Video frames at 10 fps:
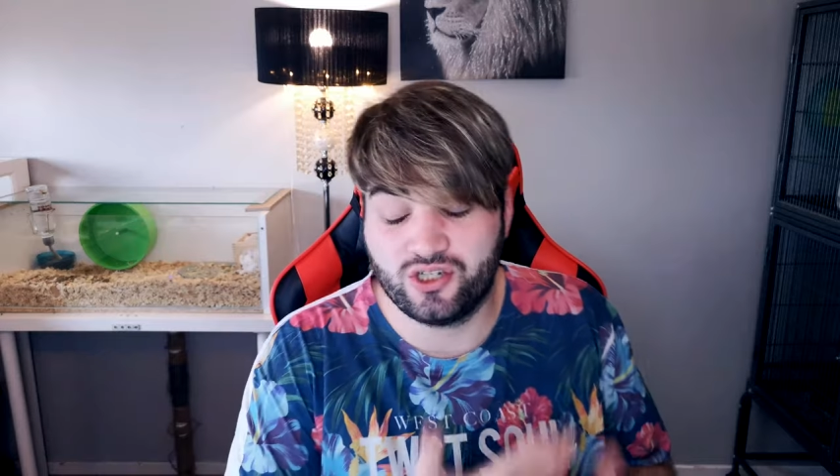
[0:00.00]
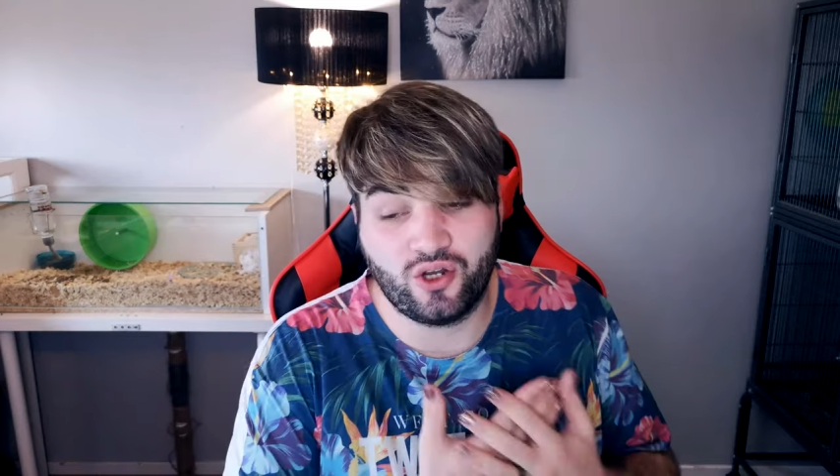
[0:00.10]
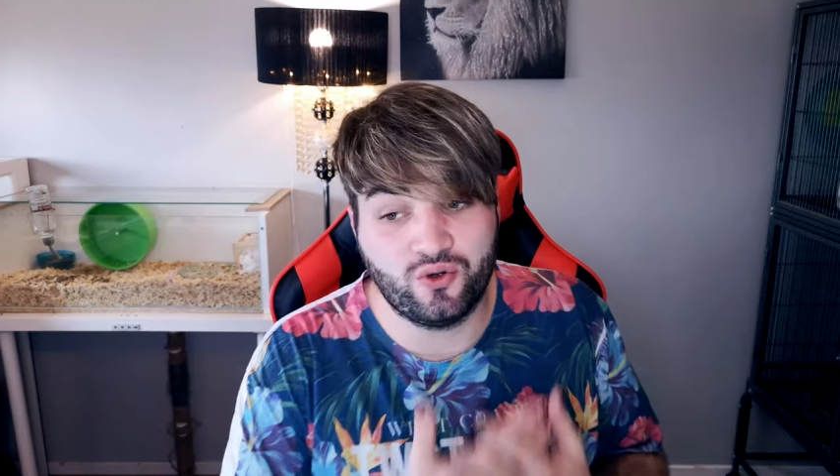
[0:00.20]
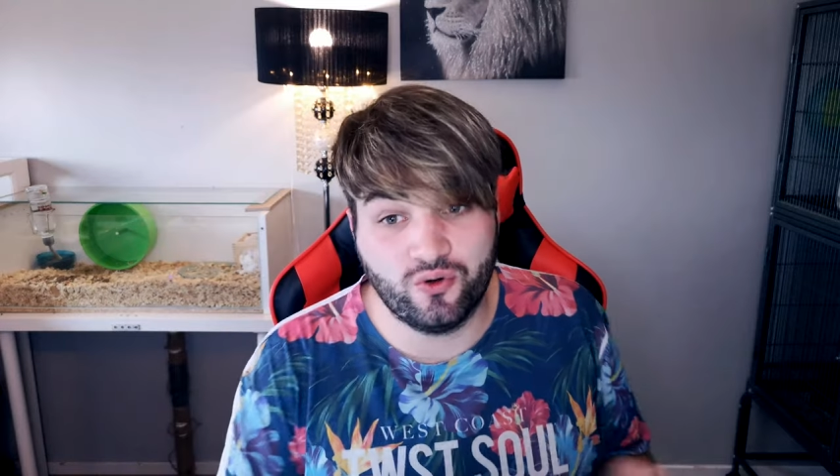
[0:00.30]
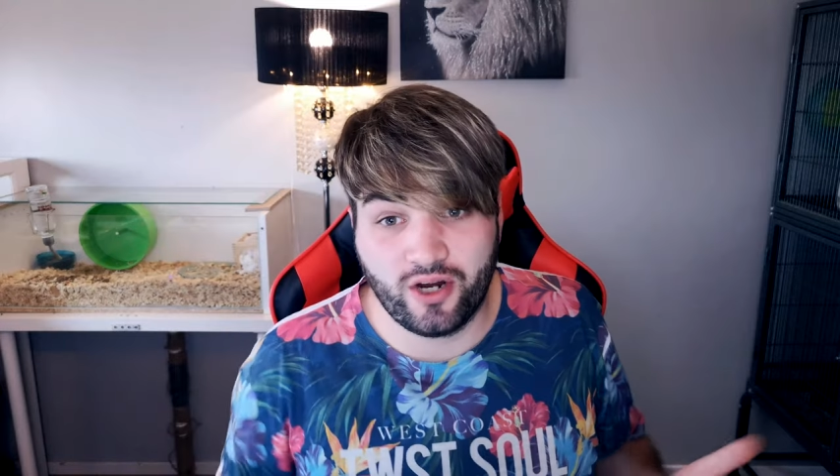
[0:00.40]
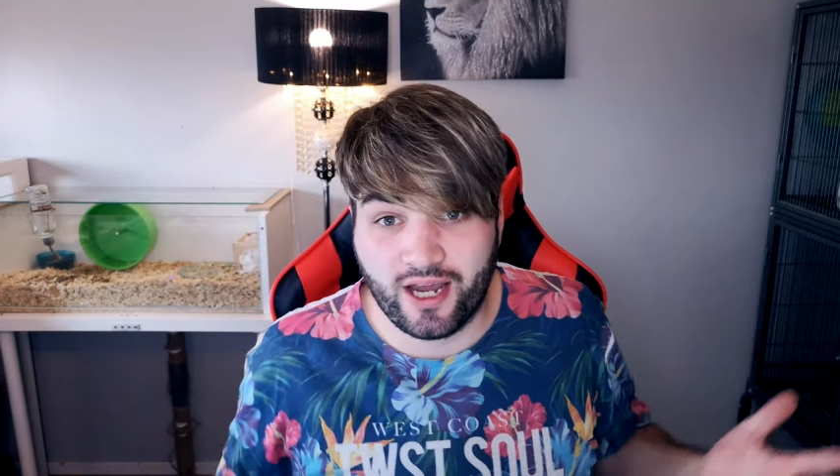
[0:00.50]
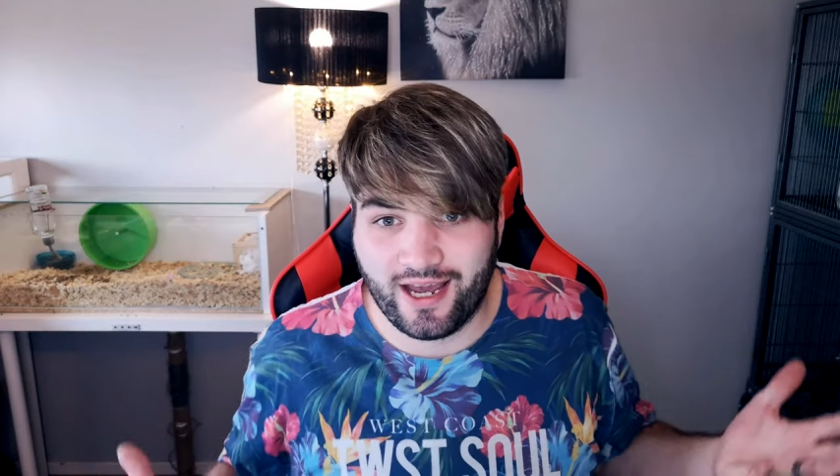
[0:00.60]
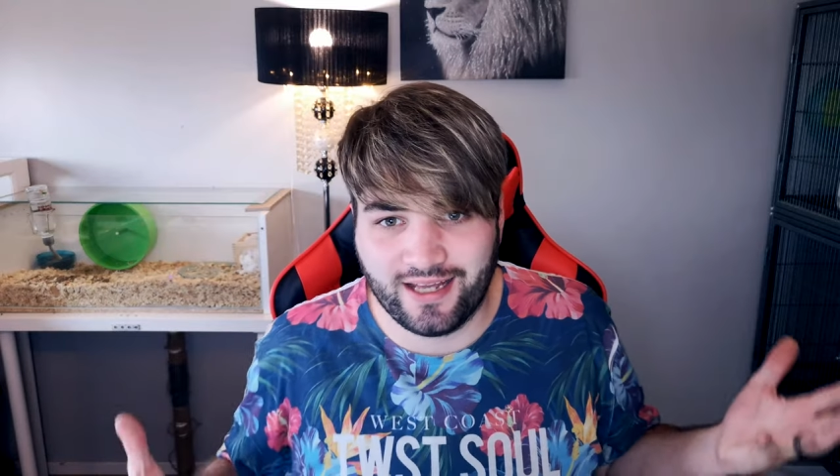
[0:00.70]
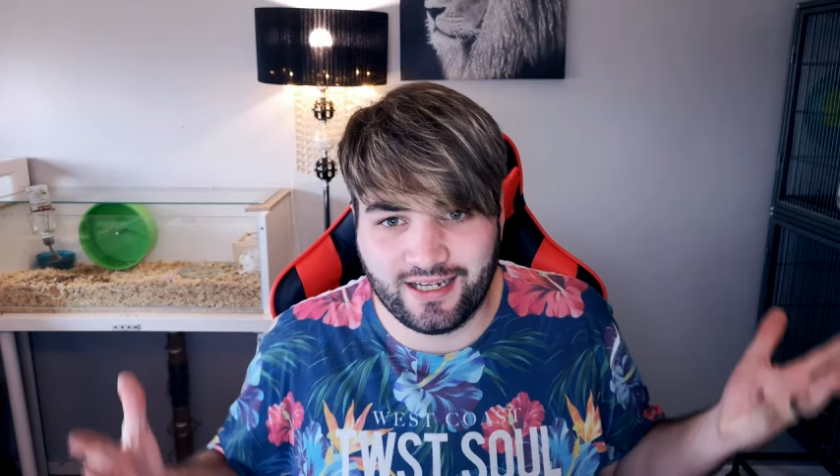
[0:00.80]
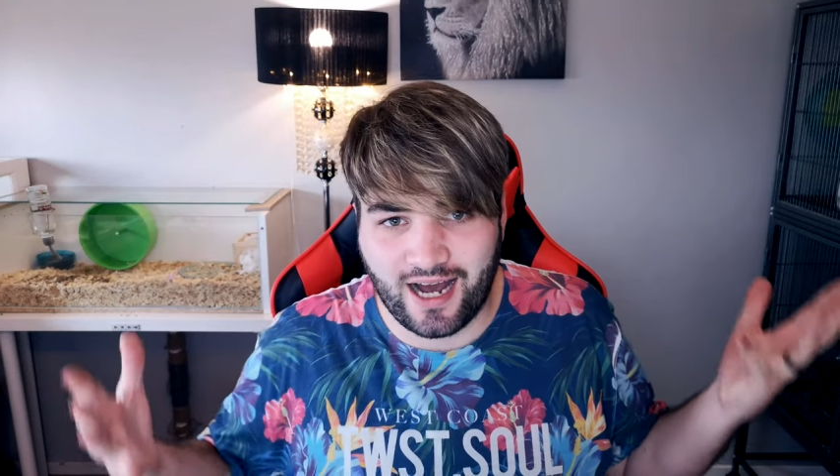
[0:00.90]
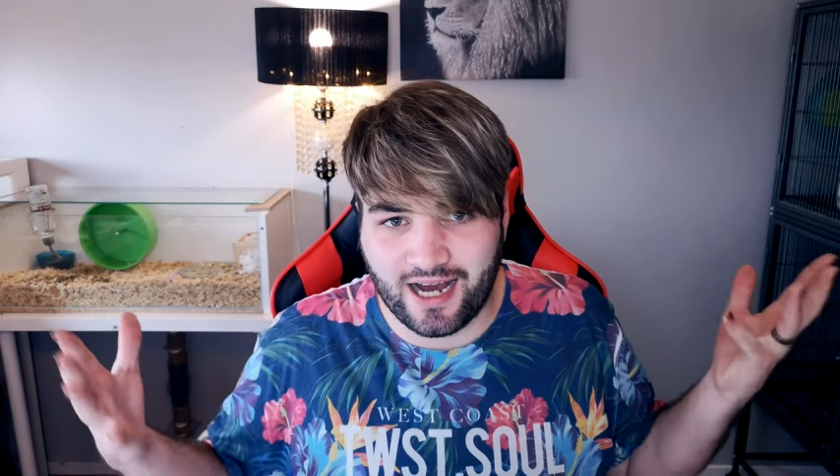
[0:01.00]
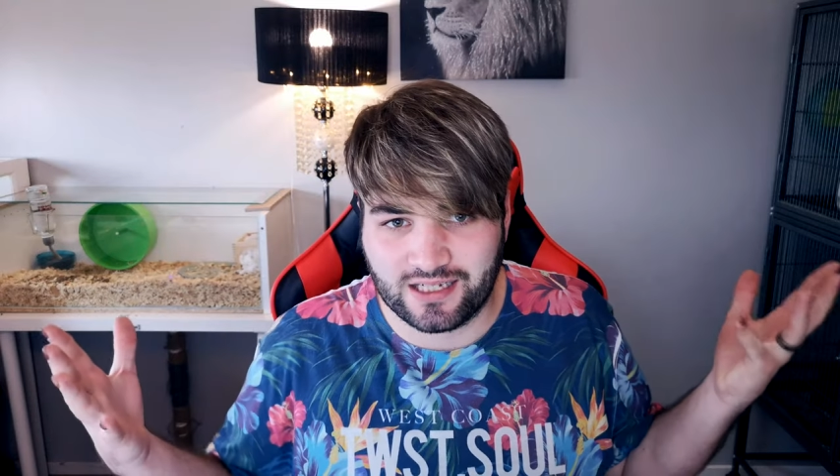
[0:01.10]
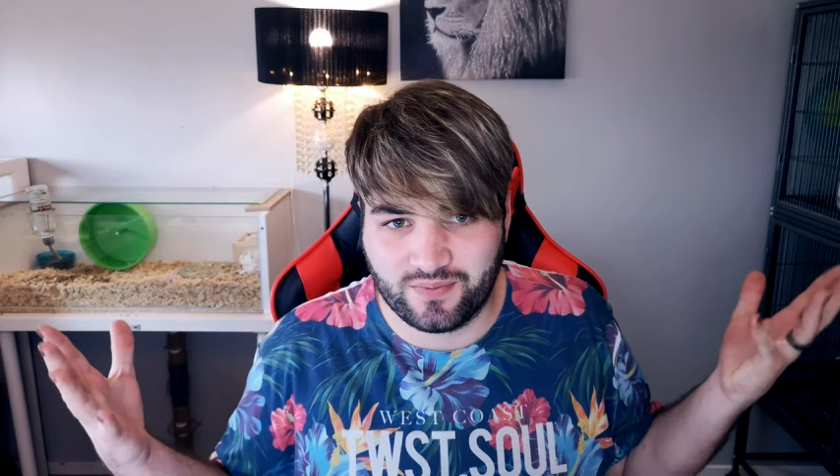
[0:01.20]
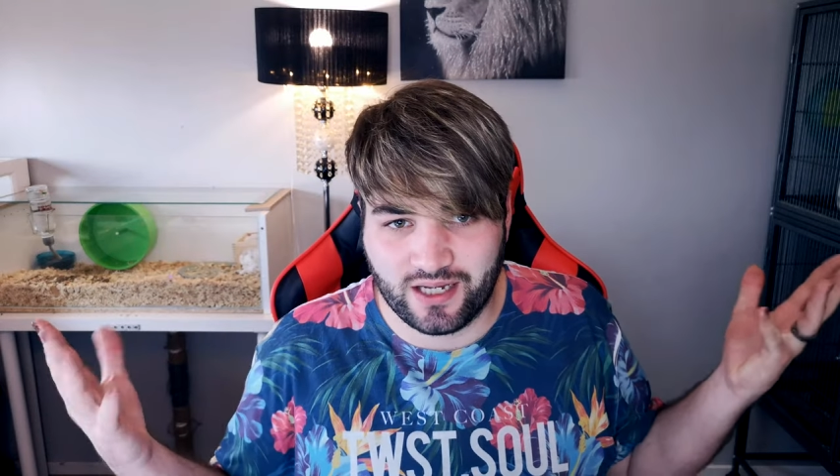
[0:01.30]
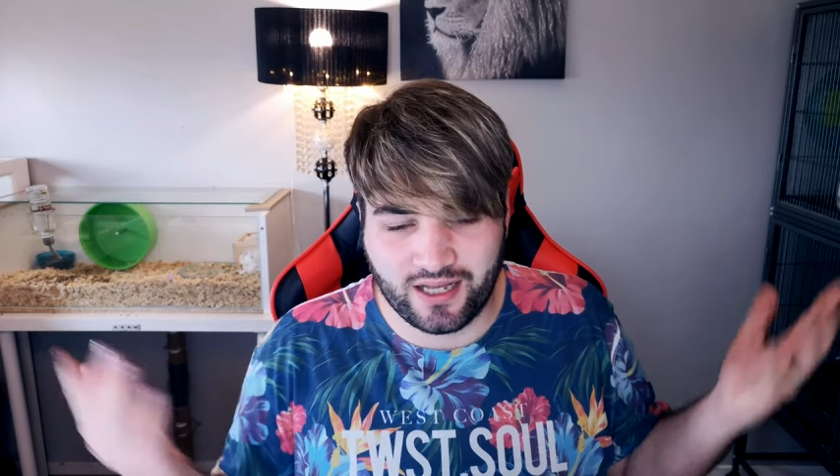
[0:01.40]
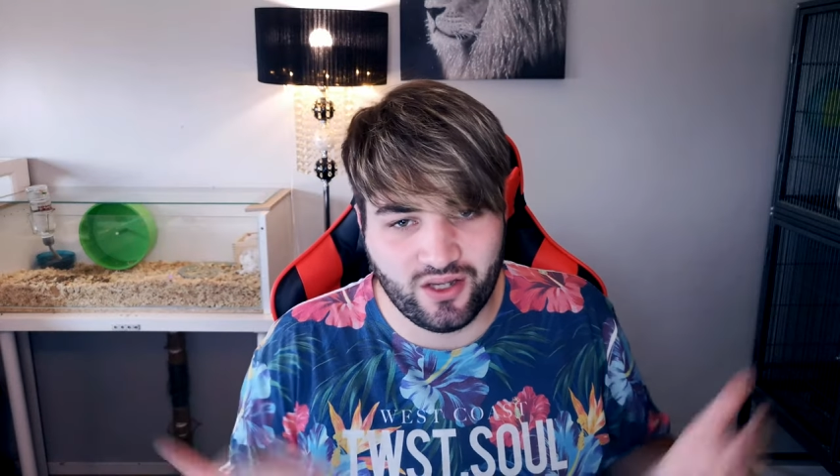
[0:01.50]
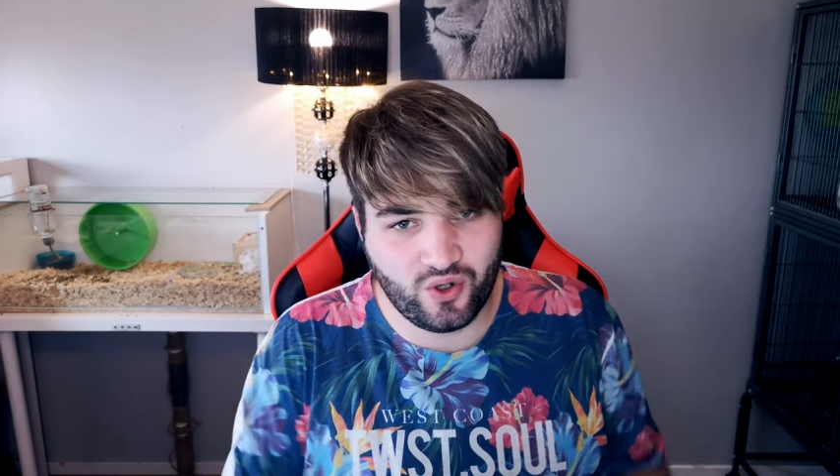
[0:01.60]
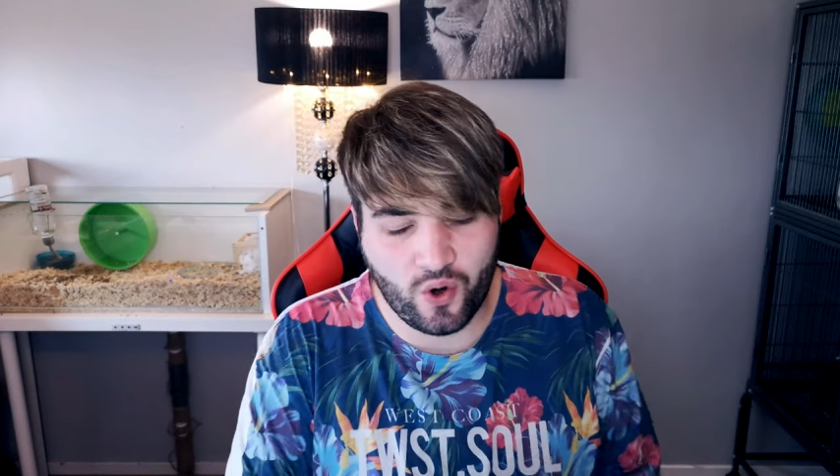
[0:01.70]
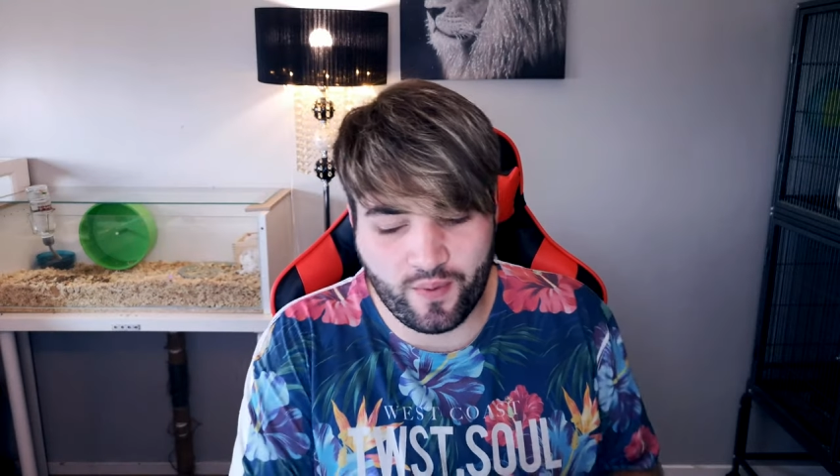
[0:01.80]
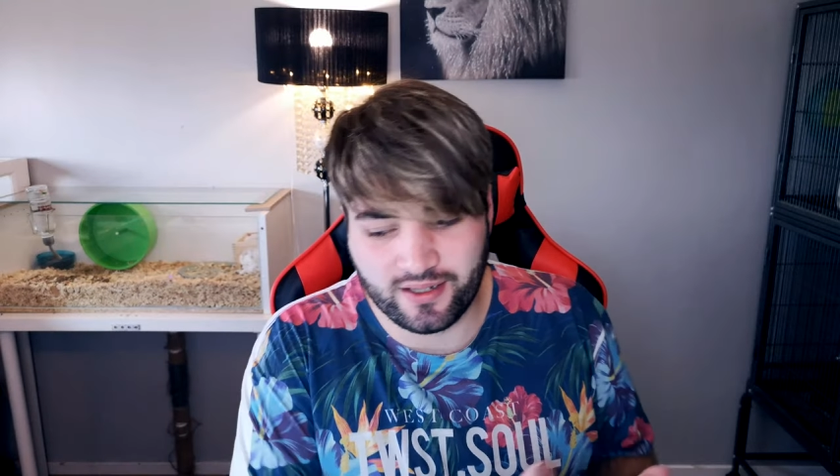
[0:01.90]
go right ahead and ask me in the
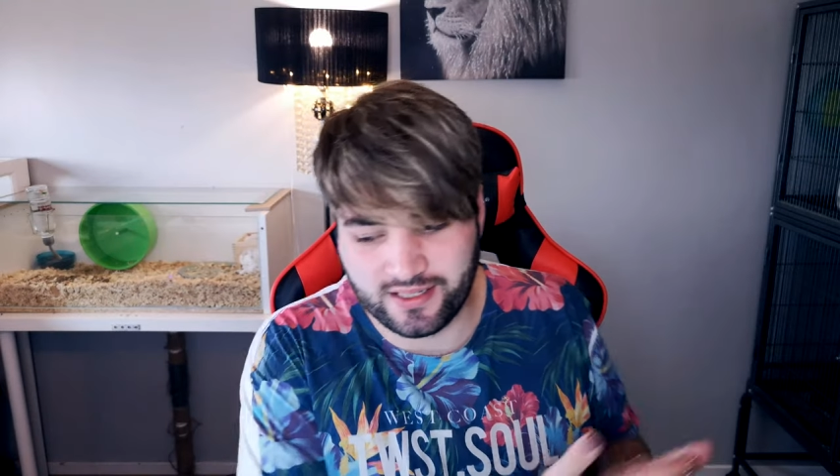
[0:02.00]
comment